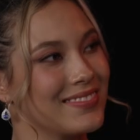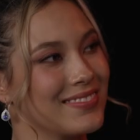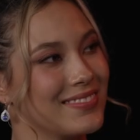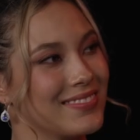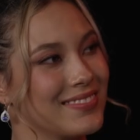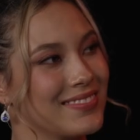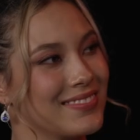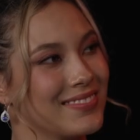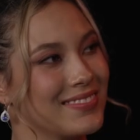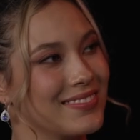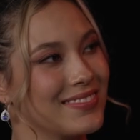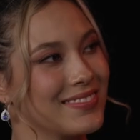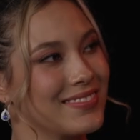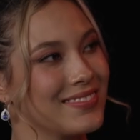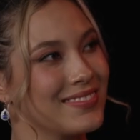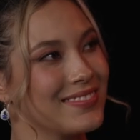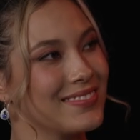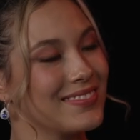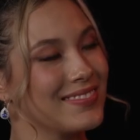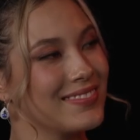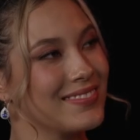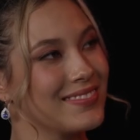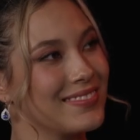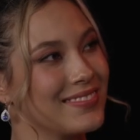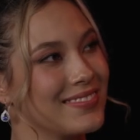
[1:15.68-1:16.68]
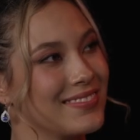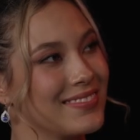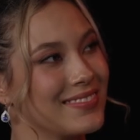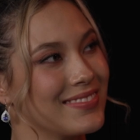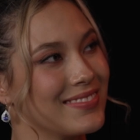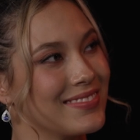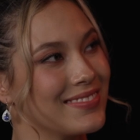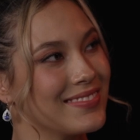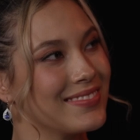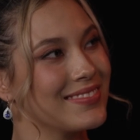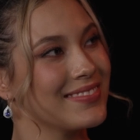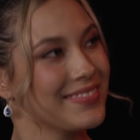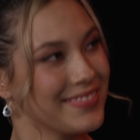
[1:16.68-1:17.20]

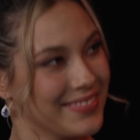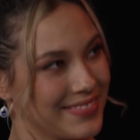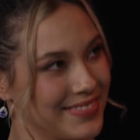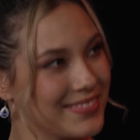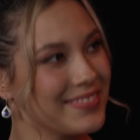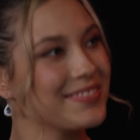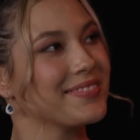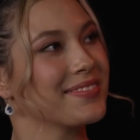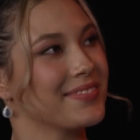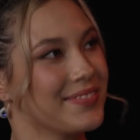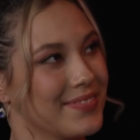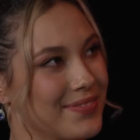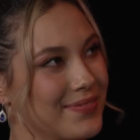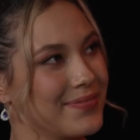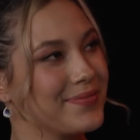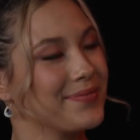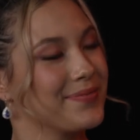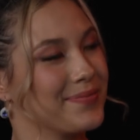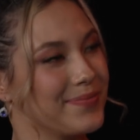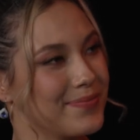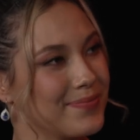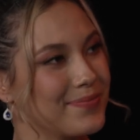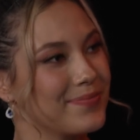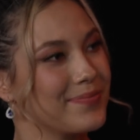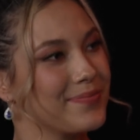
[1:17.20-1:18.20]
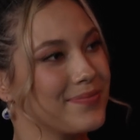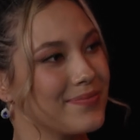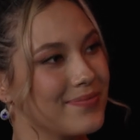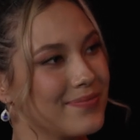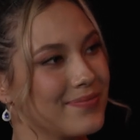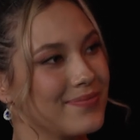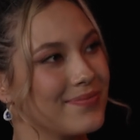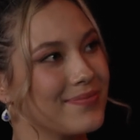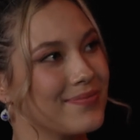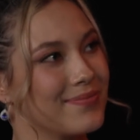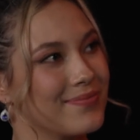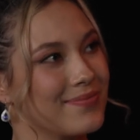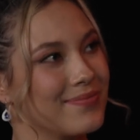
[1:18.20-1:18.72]

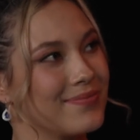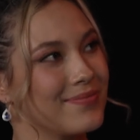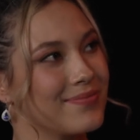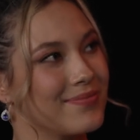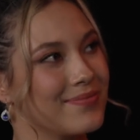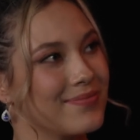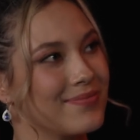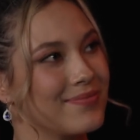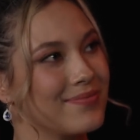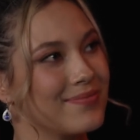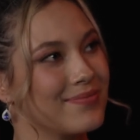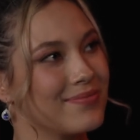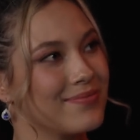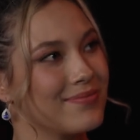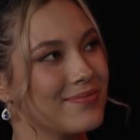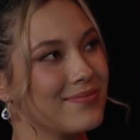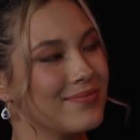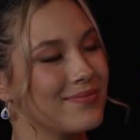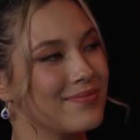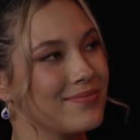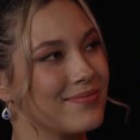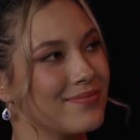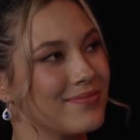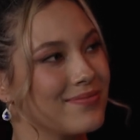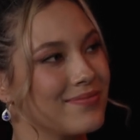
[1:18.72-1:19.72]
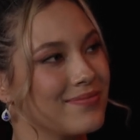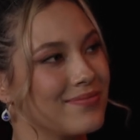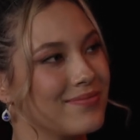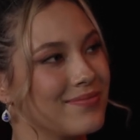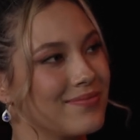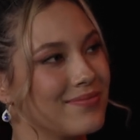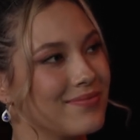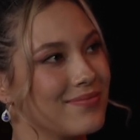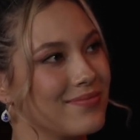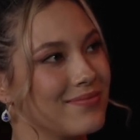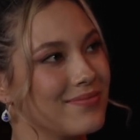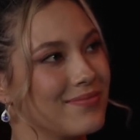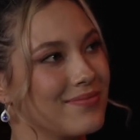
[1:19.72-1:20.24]

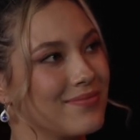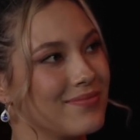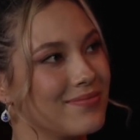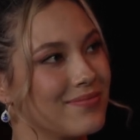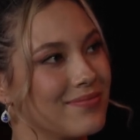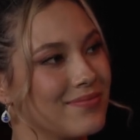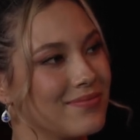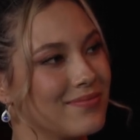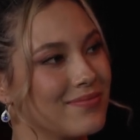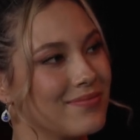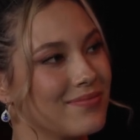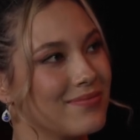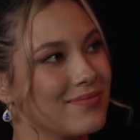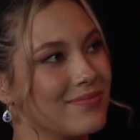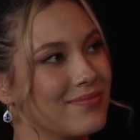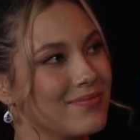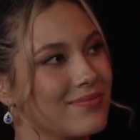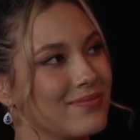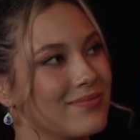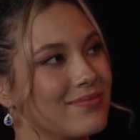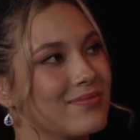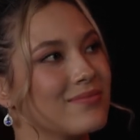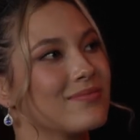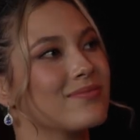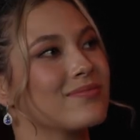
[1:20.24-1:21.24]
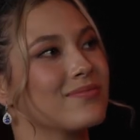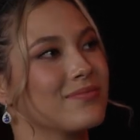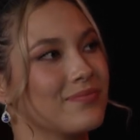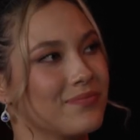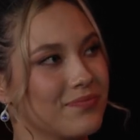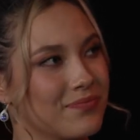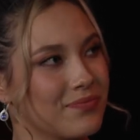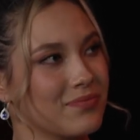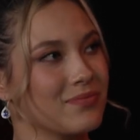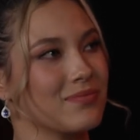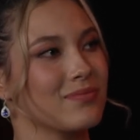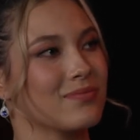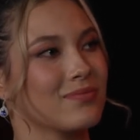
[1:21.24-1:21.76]

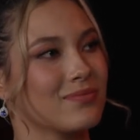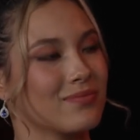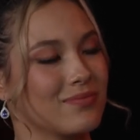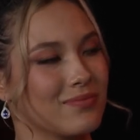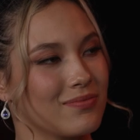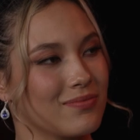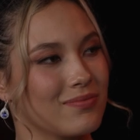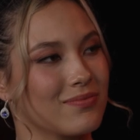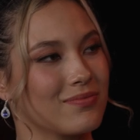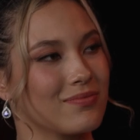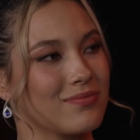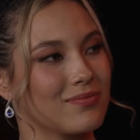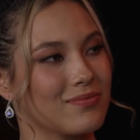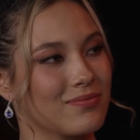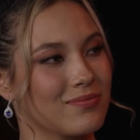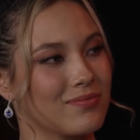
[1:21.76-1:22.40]
No words are spoken by the person on screen.